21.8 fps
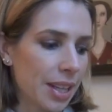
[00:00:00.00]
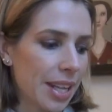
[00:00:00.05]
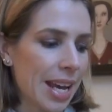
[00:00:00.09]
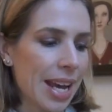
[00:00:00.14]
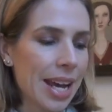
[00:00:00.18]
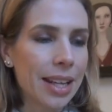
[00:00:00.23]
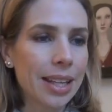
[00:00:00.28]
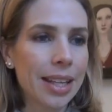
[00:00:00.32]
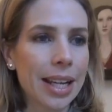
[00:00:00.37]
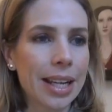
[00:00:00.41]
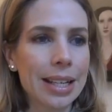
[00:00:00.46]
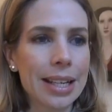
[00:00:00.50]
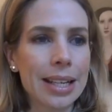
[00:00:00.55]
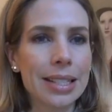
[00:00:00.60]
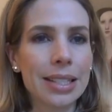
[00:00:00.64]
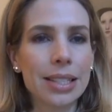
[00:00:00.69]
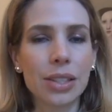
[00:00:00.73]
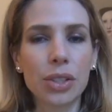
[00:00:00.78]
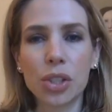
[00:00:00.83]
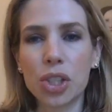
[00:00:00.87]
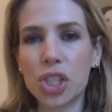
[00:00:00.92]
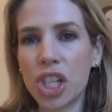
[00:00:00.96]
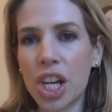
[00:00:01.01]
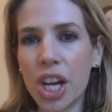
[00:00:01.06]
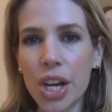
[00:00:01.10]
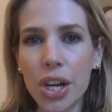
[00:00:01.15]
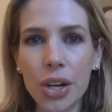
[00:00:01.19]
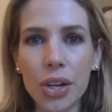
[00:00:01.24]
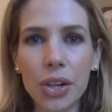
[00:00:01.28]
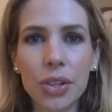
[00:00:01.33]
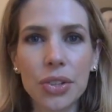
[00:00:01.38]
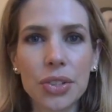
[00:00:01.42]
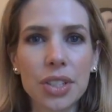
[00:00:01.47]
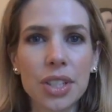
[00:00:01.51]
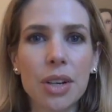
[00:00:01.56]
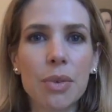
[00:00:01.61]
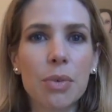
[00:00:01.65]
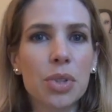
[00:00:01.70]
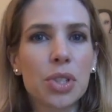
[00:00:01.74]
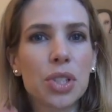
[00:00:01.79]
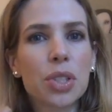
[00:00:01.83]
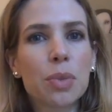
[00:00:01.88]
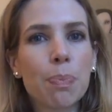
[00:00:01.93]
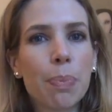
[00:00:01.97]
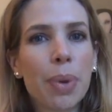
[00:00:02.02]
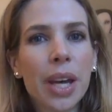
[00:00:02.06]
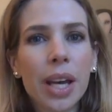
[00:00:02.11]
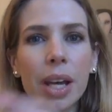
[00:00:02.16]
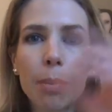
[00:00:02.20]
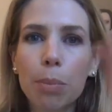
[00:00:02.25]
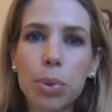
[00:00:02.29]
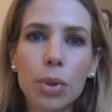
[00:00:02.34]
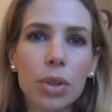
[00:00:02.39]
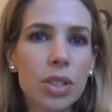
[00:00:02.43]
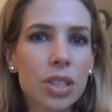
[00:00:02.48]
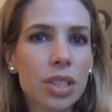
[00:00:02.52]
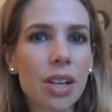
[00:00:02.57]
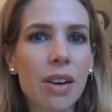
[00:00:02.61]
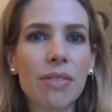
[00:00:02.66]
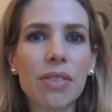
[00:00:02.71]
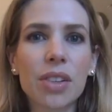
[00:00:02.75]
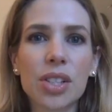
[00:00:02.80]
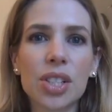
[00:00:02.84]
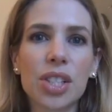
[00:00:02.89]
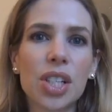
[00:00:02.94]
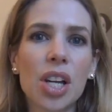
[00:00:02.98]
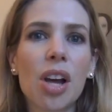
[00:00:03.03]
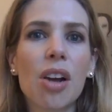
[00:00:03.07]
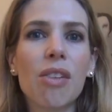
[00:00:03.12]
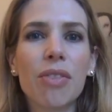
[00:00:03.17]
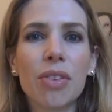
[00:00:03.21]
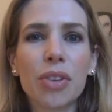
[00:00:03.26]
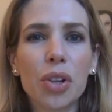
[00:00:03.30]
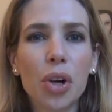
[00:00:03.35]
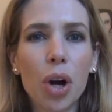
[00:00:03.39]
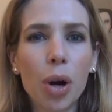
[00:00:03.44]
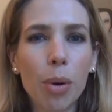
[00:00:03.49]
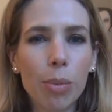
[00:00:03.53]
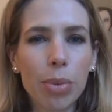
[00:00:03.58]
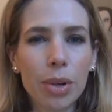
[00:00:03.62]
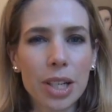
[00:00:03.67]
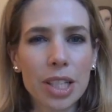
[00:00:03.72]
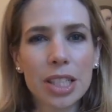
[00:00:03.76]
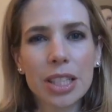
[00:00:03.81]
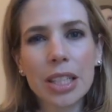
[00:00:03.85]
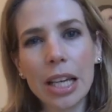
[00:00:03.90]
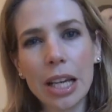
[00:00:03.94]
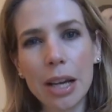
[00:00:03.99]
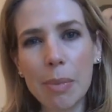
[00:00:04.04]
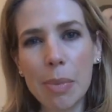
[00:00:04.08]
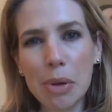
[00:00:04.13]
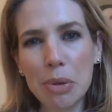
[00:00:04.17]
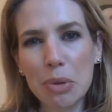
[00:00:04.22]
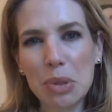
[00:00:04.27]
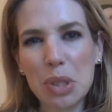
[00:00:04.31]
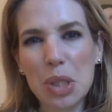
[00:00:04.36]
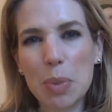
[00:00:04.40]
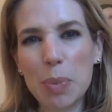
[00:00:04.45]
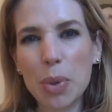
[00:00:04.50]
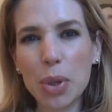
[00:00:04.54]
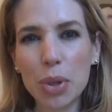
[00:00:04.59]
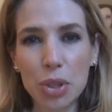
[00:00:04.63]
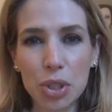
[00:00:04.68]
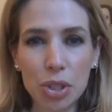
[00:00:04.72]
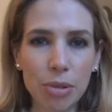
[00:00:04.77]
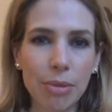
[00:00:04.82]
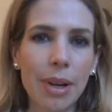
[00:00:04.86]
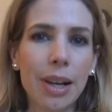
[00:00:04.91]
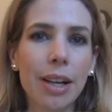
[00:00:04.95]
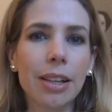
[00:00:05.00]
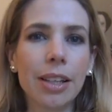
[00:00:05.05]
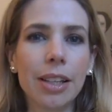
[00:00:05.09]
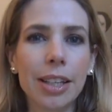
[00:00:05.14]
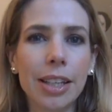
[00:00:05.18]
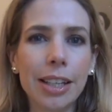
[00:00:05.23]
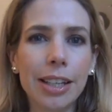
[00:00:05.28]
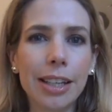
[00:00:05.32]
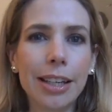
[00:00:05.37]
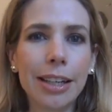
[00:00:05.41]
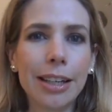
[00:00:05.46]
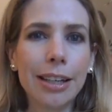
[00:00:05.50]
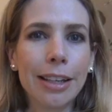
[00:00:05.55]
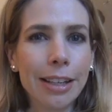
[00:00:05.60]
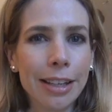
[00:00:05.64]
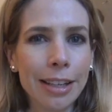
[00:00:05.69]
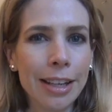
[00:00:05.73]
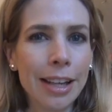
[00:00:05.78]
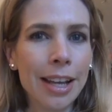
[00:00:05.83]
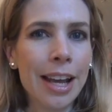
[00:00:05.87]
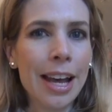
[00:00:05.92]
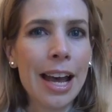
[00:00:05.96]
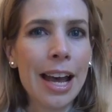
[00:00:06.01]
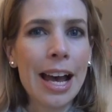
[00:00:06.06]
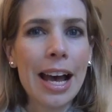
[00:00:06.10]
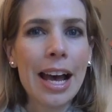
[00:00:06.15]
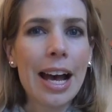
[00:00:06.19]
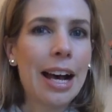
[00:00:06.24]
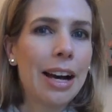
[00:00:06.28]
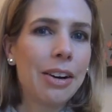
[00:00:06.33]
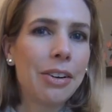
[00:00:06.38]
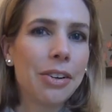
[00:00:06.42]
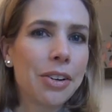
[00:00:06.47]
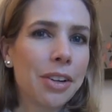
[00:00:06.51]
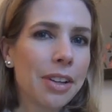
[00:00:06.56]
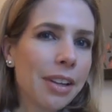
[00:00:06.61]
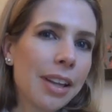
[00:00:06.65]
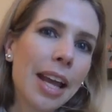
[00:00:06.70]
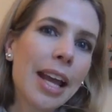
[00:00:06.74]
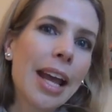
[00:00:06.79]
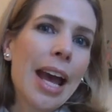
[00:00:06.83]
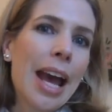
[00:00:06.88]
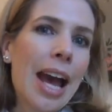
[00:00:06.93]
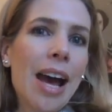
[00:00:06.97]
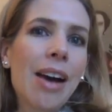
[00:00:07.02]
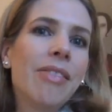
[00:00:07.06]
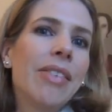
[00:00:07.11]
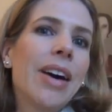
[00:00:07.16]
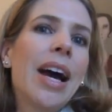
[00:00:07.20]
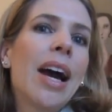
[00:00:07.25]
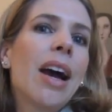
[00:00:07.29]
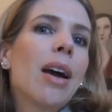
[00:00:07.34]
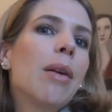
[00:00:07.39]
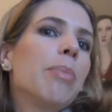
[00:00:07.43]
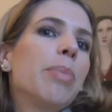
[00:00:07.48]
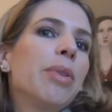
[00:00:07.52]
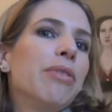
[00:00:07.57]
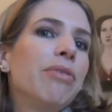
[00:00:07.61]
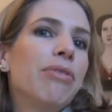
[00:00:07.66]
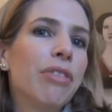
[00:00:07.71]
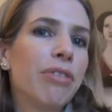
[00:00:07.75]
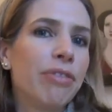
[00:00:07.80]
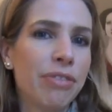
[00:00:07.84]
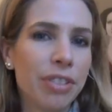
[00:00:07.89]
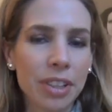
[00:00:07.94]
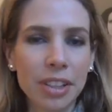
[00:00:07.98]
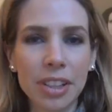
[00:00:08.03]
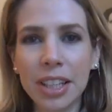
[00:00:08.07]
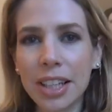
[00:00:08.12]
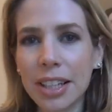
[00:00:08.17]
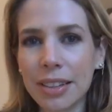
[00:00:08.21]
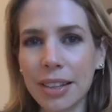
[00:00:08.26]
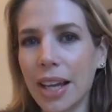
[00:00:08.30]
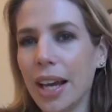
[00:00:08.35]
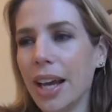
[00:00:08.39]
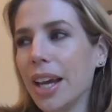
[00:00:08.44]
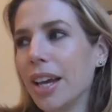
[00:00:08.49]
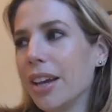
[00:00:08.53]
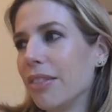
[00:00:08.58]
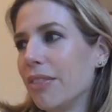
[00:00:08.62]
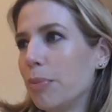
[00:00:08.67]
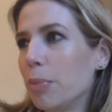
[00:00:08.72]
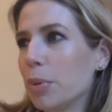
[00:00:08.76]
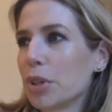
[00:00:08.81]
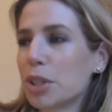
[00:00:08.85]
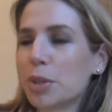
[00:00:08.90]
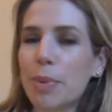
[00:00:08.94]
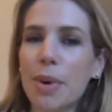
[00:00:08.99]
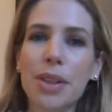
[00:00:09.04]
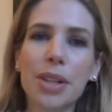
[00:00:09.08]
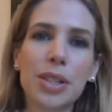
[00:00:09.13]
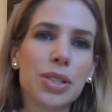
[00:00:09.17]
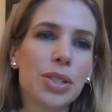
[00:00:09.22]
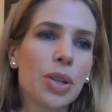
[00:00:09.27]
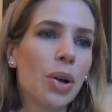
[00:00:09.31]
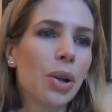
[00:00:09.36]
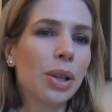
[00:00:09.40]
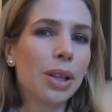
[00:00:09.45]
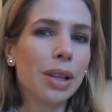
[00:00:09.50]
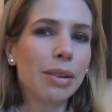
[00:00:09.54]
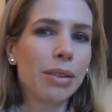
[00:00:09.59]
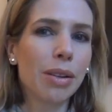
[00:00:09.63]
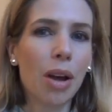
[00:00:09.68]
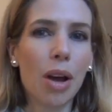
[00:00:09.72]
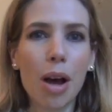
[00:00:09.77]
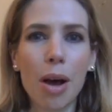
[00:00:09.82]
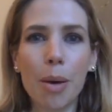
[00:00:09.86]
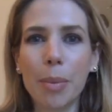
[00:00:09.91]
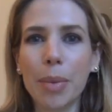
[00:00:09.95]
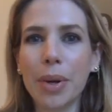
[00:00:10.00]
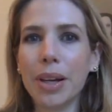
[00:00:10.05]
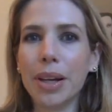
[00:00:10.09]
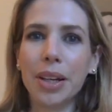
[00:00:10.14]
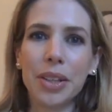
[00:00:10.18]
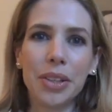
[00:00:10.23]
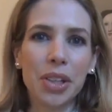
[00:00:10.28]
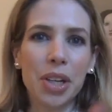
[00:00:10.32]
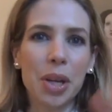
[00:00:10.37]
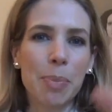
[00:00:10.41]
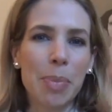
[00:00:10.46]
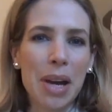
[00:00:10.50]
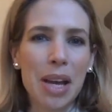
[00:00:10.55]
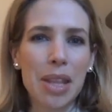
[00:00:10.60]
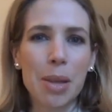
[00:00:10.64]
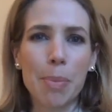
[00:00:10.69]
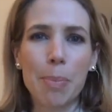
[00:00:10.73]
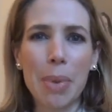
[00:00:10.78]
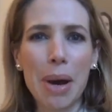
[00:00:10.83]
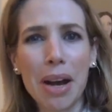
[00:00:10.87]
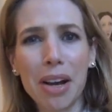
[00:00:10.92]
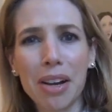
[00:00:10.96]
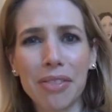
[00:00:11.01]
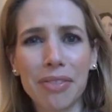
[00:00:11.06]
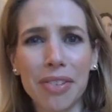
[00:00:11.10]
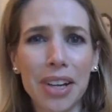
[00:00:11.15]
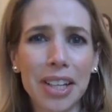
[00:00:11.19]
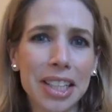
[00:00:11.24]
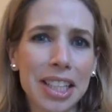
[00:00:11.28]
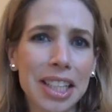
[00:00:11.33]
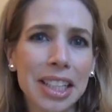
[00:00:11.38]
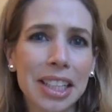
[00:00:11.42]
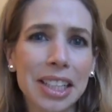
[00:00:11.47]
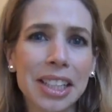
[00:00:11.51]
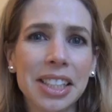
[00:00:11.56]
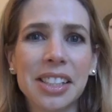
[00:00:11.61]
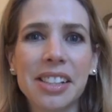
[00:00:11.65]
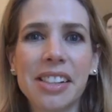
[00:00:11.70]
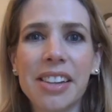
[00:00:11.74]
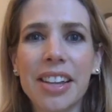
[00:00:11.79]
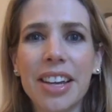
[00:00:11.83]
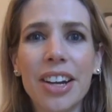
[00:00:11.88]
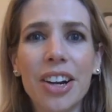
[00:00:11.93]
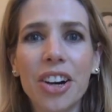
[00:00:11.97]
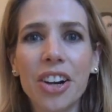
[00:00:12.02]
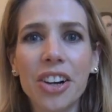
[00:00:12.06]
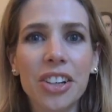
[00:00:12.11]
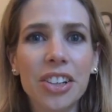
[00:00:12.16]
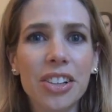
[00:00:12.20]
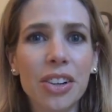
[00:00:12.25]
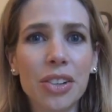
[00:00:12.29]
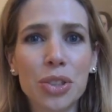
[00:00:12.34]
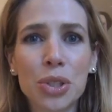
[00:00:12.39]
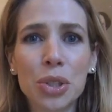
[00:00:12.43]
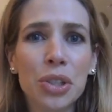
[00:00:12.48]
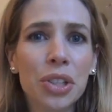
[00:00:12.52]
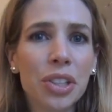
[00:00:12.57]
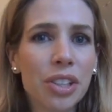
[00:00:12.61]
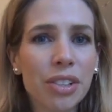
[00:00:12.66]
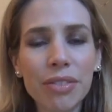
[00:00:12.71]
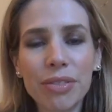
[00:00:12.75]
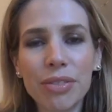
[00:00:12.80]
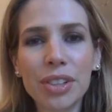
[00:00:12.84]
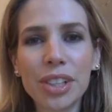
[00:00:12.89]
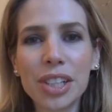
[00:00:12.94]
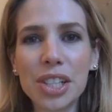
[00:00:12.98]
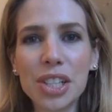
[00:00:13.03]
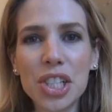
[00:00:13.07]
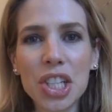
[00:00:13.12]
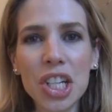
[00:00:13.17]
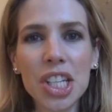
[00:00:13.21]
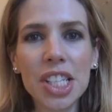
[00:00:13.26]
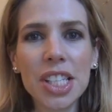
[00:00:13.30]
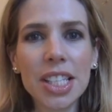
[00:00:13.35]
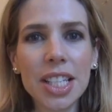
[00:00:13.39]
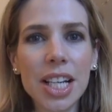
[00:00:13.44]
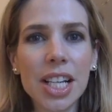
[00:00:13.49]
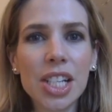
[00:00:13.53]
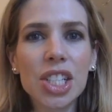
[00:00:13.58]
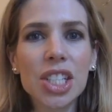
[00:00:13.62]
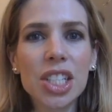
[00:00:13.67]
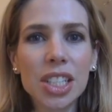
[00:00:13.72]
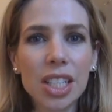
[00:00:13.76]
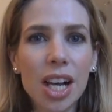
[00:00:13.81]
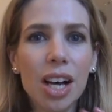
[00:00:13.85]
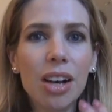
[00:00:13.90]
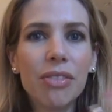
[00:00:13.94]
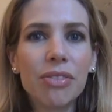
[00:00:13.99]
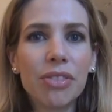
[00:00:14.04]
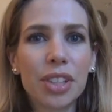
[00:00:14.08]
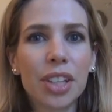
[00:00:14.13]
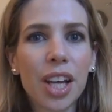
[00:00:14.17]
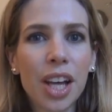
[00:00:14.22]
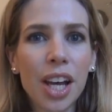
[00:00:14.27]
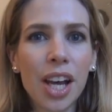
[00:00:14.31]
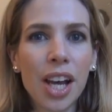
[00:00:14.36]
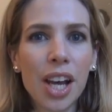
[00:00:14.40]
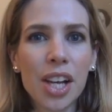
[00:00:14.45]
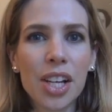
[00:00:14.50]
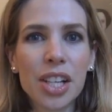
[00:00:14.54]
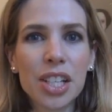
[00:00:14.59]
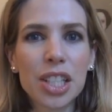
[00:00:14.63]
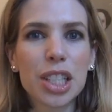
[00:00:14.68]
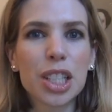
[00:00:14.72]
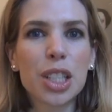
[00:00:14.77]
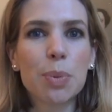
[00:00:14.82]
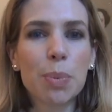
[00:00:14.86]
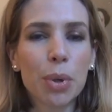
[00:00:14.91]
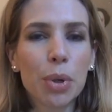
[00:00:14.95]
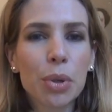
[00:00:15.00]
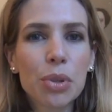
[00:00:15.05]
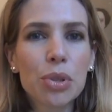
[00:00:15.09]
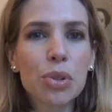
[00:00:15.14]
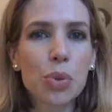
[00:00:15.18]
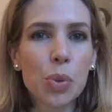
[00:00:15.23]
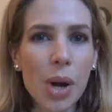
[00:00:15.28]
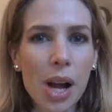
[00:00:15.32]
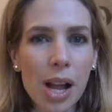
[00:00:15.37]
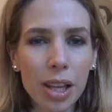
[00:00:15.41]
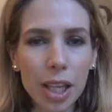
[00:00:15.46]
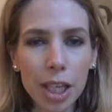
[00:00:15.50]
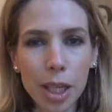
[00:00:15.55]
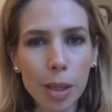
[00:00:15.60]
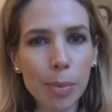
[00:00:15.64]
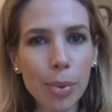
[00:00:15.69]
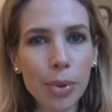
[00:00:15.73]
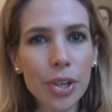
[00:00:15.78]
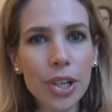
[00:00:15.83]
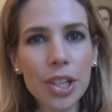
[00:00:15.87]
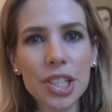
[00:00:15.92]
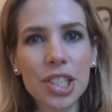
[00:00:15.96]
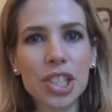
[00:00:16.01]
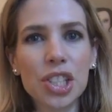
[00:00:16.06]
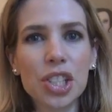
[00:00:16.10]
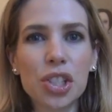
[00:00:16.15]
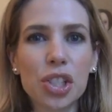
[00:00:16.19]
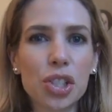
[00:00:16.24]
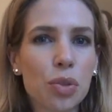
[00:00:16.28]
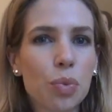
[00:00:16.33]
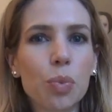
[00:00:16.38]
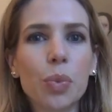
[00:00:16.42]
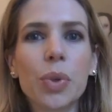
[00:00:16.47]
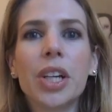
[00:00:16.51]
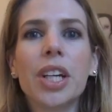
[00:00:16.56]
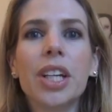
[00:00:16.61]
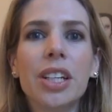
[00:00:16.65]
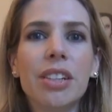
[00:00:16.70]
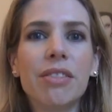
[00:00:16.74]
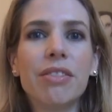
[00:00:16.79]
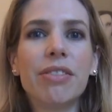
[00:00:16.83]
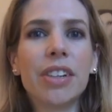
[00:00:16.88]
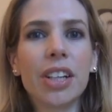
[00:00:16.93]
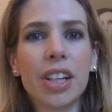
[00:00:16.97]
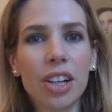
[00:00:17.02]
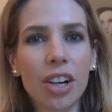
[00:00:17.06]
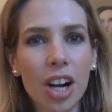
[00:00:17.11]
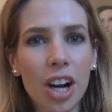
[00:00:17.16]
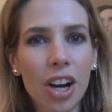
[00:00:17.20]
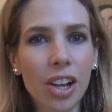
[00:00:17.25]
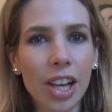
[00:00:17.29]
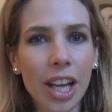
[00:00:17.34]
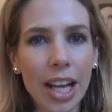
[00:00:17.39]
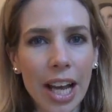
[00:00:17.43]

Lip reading: They had like nice little chairs and I would just pick books off the shelf, and they're all books like about spirituality and how to like have a happy, fulfilling life, books by the Dalai Lama, and you could buy the Bhagavad Gita there and alternative religions. And I just loved spirituality books to just read and figure out